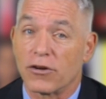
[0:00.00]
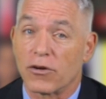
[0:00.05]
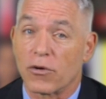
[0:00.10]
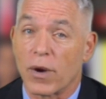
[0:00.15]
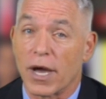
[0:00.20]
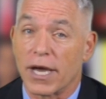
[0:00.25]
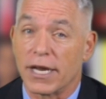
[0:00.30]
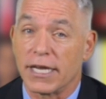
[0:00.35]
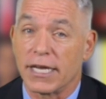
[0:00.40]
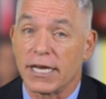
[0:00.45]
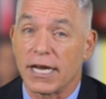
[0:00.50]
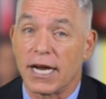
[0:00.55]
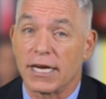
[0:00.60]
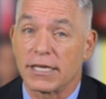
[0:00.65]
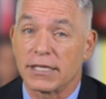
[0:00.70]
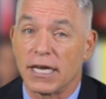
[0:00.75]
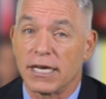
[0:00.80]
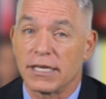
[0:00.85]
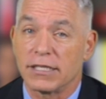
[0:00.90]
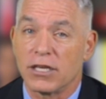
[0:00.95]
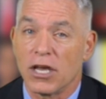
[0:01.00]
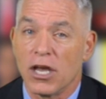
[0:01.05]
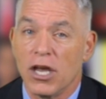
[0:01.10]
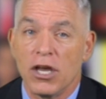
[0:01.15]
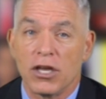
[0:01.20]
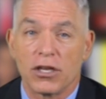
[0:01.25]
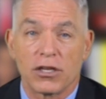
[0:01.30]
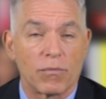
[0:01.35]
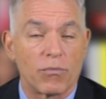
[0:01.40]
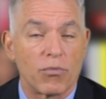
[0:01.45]
underwriting guidelines
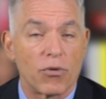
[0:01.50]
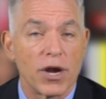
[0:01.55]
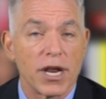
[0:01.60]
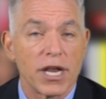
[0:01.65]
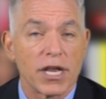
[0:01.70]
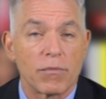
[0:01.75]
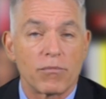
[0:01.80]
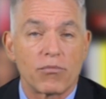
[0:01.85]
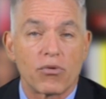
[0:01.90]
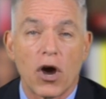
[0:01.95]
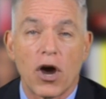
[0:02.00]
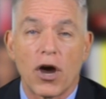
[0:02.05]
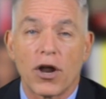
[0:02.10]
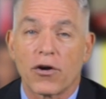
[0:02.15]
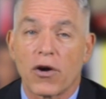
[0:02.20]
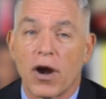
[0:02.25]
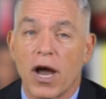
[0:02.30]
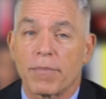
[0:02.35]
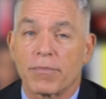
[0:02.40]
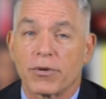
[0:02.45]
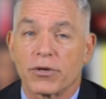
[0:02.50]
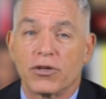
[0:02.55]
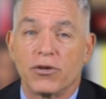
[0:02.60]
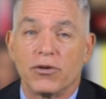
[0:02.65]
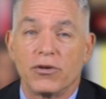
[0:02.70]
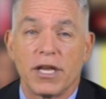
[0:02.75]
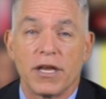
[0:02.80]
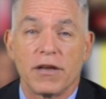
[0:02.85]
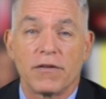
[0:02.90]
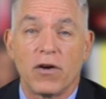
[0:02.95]
to bring a broader
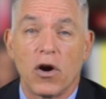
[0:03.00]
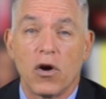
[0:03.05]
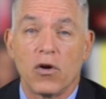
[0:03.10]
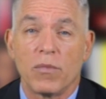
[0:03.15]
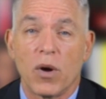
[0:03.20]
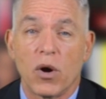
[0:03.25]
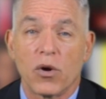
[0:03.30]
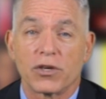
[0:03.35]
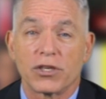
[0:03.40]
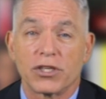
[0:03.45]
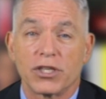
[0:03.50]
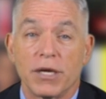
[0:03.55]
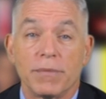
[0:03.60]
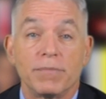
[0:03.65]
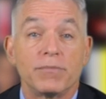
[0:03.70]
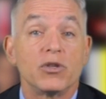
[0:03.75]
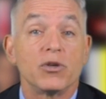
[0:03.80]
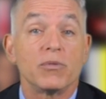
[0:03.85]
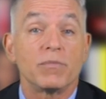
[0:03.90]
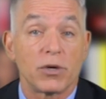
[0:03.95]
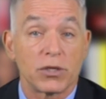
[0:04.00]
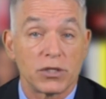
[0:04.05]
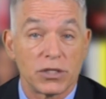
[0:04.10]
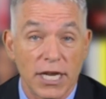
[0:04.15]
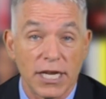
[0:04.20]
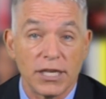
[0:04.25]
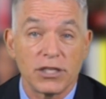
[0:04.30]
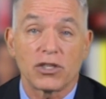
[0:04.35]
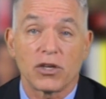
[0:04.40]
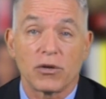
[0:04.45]
opportunity of home ownership to
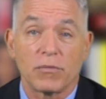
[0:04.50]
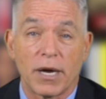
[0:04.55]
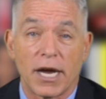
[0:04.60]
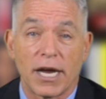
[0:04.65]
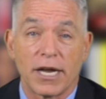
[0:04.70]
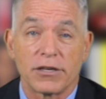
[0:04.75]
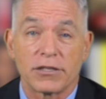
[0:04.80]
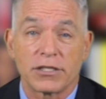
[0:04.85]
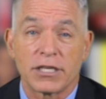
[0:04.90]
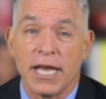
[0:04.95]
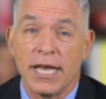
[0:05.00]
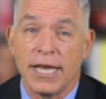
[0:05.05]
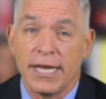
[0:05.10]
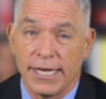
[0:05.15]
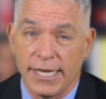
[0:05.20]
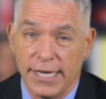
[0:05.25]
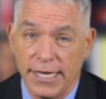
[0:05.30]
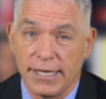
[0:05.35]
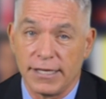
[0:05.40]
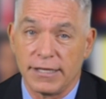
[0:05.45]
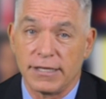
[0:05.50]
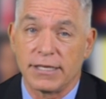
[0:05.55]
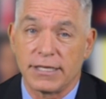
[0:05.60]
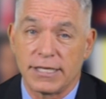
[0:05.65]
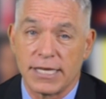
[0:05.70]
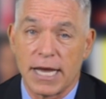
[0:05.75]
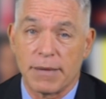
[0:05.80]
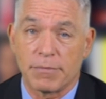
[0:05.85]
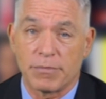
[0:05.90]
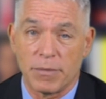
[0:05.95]
potential buyers in
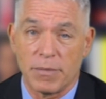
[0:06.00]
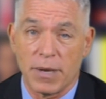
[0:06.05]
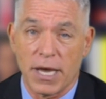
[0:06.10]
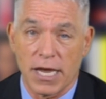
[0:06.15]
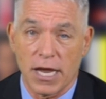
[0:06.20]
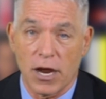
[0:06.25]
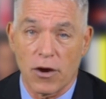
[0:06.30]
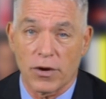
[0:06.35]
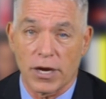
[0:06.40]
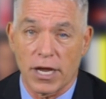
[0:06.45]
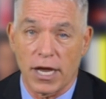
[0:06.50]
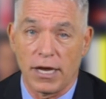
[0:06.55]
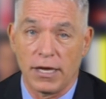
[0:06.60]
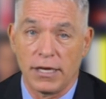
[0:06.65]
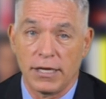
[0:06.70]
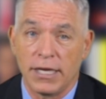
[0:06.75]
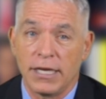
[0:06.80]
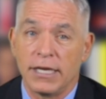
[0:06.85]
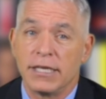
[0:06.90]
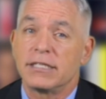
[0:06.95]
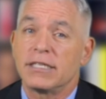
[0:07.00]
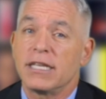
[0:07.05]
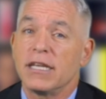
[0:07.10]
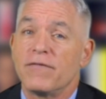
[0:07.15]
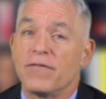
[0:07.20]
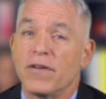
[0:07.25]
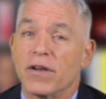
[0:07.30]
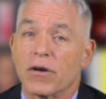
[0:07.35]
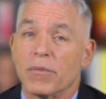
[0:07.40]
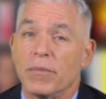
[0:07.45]
the Tampa Bay area.
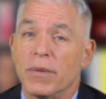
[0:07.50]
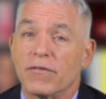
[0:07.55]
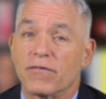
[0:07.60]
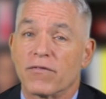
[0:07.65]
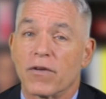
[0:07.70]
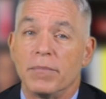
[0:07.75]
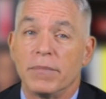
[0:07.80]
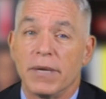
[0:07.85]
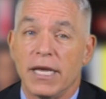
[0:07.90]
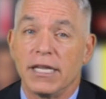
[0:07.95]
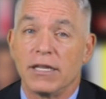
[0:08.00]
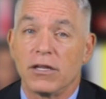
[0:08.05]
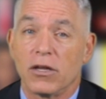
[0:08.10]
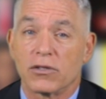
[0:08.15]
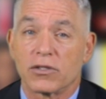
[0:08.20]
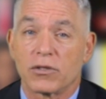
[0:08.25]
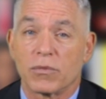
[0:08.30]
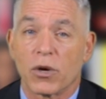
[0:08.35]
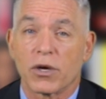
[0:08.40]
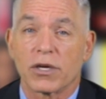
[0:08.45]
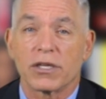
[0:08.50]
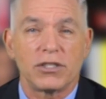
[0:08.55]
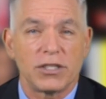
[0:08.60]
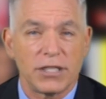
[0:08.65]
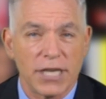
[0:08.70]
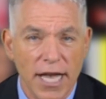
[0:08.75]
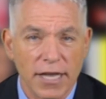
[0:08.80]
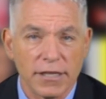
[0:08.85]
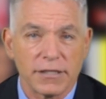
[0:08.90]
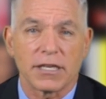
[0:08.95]
Steve Fingerman from eLoans
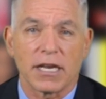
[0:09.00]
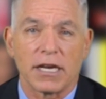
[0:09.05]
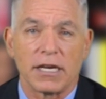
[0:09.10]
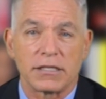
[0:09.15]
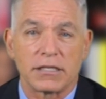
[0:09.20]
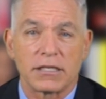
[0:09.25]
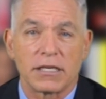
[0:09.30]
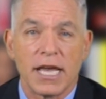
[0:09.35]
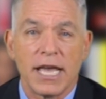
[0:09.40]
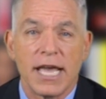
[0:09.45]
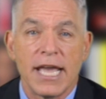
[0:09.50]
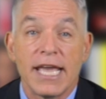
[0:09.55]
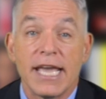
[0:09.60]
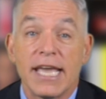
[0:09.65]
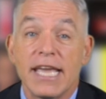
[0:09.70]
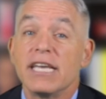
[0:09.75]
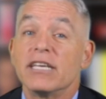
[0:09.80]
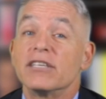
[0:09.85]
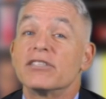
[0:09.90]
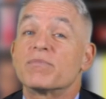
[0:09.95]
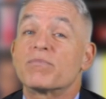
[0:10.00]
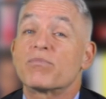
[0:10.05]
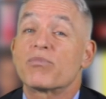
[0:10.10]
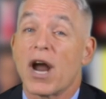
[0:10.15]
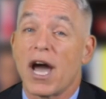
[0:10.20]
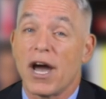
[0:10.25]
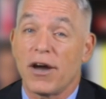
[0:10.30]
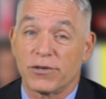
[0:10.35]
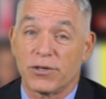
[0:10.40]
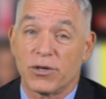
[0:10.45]
Mortgage tells us he is
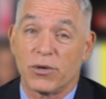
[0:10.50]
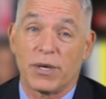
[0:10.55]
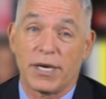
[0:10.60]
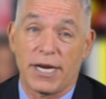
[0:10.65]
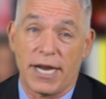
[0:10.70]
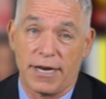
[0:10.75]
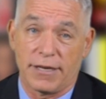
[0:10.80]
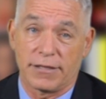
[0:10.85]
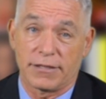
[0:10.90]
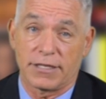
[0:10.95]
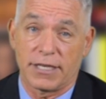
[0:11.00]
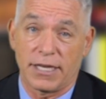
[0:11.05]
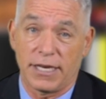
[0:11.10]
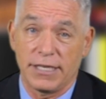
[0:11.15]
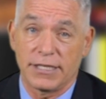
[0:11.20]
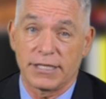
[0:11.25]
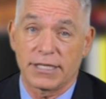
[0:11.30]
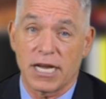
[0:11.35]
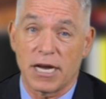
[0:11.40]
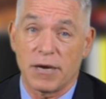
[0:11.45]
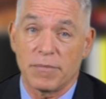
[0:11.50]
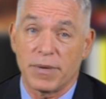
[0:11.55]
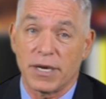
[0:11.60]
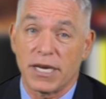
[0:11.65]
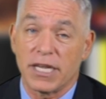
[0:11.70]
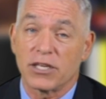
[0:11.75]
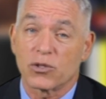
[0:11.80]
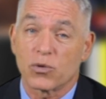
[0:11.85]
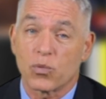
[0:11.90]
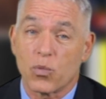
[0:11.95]
proud to announce that his
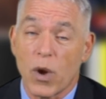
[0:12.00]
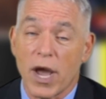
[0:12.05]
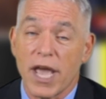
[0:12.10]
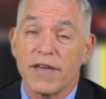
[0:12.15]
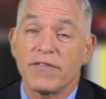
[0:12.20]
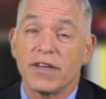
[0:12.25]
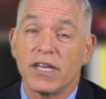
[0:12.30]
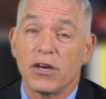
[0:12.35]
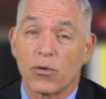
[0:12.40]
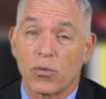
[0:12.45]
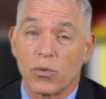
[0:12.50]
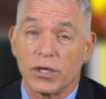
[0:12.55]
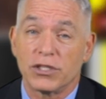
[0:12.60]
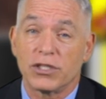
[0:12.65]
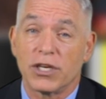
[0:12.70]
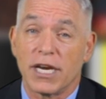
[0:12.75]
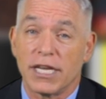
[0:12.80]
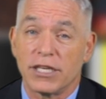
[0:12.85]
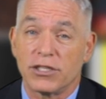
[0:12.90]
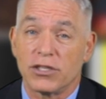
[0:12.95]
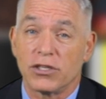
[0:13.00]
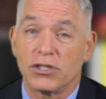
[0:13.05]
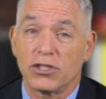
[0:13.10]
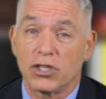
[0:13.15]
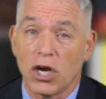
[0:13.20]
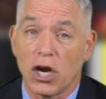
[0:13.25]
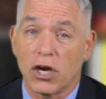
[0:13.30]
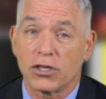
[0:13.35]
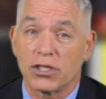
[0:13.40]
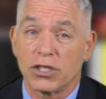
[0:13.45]
company is waiving origination
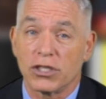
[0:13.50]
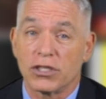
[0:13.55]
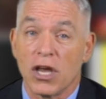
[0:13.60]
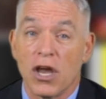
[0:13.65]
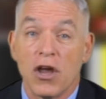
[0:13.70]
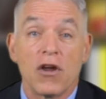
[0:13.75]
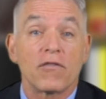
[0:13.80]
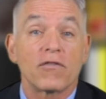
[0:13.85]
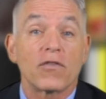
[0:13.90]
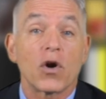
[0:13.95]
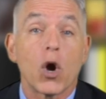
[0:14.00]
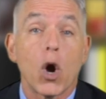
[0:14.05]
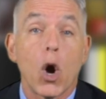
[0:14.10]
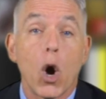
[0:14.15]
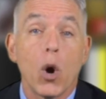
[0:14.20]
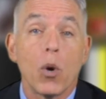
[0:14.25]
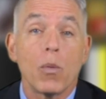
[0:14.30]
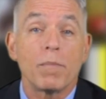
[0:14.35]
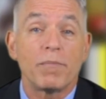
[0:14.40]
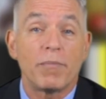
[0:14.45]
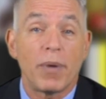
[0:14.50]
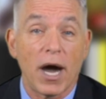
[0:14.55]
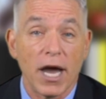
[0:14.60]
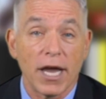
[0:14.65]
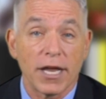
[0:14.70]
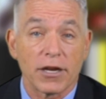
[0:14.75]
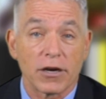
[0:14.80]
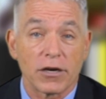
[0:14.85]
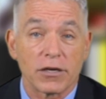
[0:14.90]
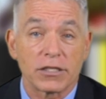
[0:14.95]
charges for home
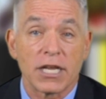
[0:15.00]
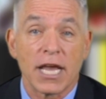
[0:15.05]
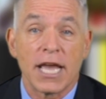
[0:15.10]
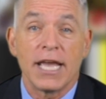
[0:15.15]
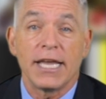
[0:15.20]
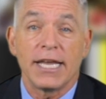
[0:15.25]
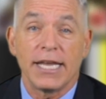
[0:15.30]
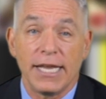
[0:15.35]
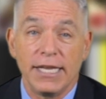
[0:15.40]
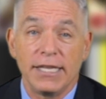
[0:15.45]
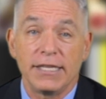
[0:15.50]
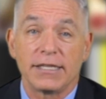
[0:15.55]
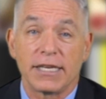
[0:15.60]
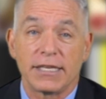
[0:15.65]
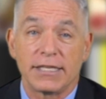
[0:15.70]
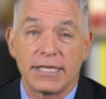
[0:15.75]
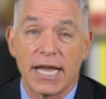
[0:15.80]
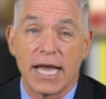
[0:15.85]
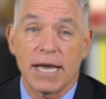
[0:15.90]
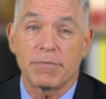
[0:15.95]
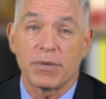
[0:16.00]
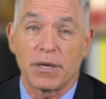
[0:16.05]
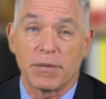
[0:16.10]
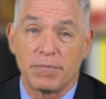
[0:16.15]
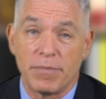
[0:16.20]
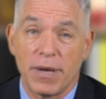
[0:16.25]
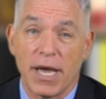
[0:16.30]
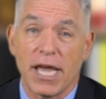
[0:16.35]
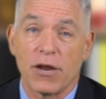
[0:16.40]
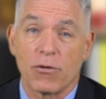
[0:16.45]
buyers in the
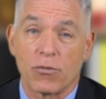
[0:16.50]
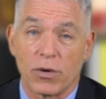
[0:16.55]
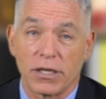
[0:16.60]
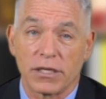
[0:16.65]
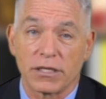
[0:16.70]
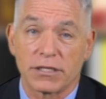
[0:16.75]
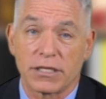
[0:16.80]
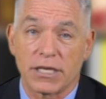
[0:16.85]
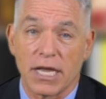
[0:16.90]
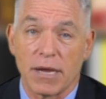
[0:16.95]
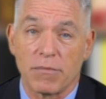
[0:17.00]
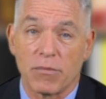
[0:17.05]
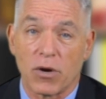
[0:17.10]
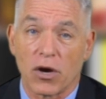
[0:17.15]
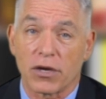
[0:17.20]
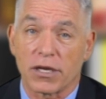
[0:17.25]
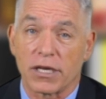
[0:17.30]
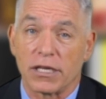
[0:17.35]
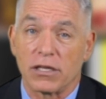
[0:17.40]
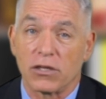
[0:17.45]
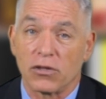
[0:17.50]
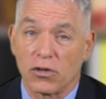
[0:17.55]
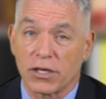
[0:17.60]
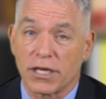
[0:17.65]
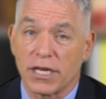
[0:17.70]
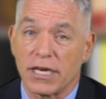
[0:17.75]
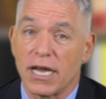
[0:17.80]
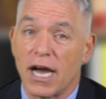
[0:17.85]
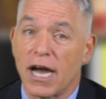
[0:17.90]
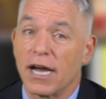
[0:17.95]
Tampa Bay real estate market,
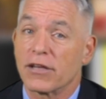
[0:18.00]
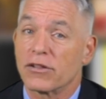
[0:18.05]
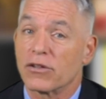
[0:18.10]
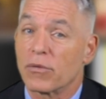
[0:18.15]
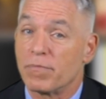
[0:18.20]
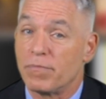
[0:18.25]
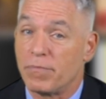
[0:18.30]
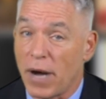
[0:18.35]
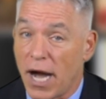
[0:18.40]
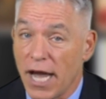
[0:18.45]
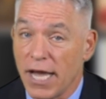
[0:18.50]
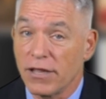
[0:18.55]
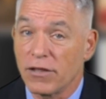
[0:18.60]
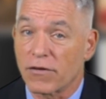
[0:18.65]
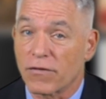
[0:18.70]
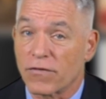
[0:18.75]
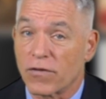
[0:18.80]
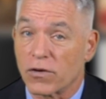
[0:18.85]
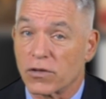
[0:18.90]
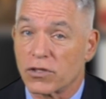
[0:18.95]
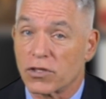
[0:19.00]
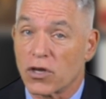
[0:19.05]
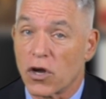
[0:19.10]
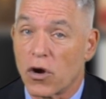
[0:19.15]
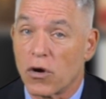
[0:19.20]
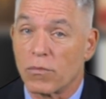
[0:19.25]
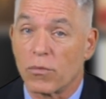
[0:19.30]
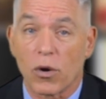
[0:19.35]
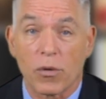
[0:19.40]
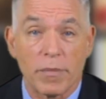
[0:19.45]
looking to either buy their first
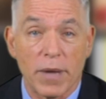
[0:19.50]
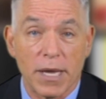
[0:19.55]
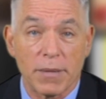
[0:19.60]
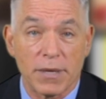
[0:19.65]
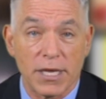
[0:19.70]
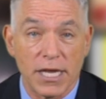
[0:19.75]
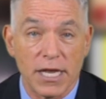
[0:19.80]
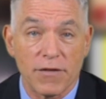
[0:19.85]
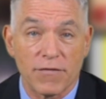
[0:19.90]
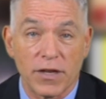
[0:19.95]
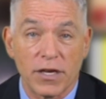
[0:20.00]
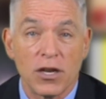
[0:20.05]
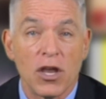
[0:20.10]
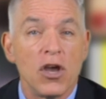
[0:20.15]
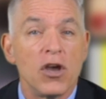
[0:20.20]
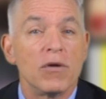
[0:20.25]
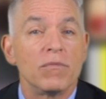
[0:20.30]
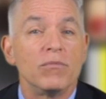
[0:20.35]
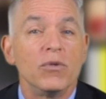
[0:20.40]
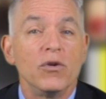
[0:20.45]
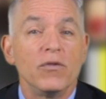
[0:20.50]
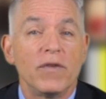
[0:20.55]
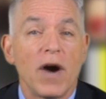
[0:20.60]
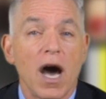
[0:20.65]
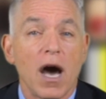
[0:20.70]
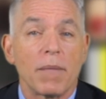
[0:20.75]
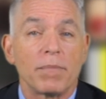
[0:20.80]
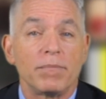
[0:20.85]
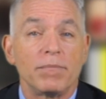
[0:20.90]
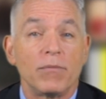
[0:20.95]
home or maybe even move
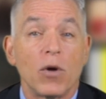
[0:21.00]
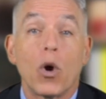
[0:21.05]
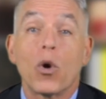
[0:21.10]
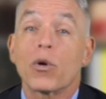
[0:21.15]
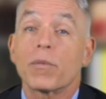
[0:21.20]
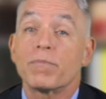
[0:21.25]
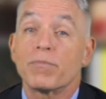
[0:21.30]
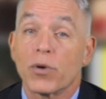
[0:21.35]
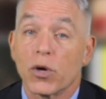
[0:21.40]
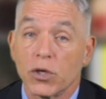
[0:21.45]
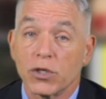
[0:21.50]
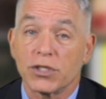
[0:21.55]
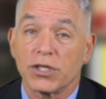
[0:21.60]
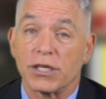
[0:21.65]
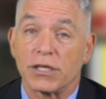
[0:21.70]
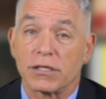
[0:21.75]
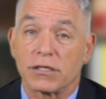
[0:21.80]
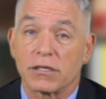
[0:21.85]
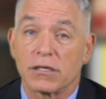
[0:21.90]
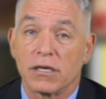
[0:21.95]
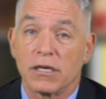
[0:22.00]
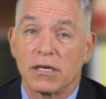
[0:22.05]
up or purchase